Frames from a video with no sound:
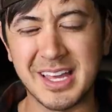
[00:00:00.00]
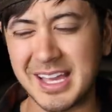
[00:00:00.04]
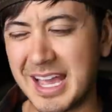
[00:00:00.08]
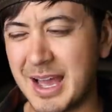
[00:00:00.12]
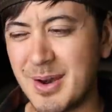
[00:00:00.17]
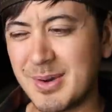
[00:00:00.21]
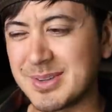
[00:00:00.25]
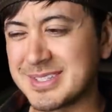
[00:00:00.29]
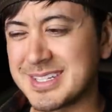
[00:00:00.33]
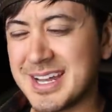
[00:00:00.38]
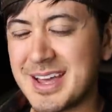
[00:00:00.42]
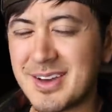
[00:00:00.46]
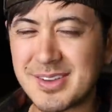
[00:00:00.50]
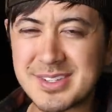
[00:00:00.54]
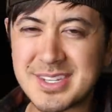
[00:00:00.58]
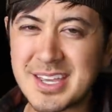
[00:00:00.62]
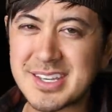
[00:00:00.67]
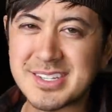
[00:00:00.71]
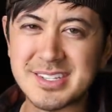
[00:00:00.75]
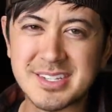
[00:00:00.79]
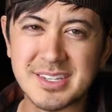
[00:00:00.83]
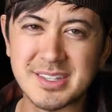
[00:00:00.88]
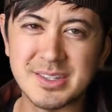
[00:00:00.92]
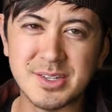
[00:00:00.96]
like I wasn't out
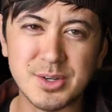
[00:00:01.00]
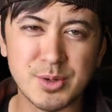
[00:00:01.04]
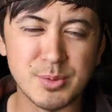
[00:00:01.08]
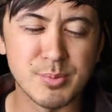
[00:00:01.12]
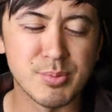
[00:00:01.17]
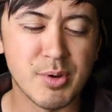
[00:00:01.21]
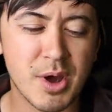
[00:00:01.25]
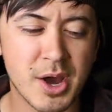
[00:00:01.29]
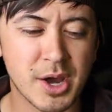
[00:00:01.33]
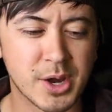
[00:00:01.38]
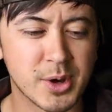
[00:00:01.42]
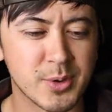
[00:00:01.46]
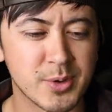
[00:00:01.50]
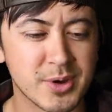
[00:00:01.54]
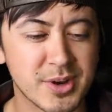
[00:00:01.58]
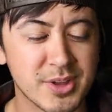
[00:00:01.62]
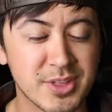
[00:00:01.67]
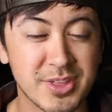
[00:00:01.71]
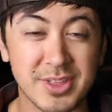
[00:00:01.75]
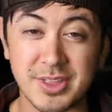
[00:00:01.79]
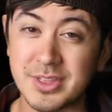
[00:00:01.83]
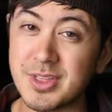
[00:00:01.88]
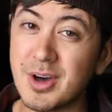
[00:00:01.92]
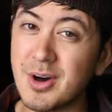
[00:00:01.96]
testing the new Bronco or
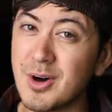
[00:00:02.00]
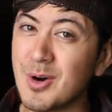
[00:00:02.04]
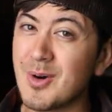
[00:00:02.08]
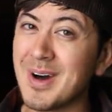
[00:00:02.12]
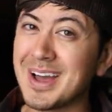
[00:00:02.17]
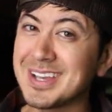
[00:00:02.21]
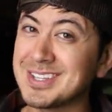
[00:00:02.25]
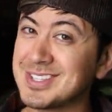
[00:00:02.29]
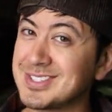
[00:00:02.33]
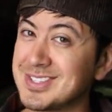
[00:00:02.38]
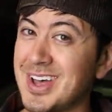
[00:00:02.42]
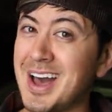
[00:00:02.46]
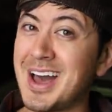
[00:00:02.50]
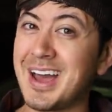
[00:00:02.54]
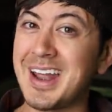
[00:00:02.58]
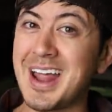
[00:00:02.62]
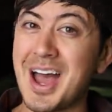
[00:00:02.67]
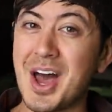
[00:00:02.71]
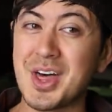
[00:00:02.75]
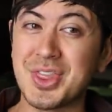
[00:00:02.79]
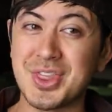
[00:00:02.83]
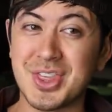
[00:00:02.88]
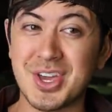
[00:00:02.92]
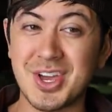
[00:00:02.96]
anything, though I saw it
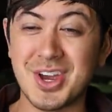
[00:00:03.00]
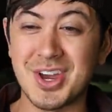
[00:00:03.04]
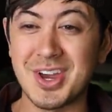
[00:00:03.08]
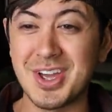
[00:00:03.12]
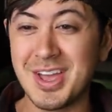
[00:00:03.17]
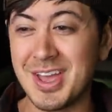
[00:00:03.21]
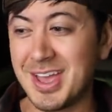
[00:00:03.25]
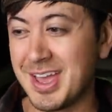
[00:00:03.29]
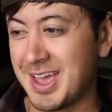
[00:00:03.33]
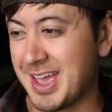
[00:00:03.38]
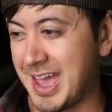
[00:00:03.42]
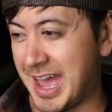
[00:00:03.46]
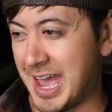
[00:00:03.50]
out there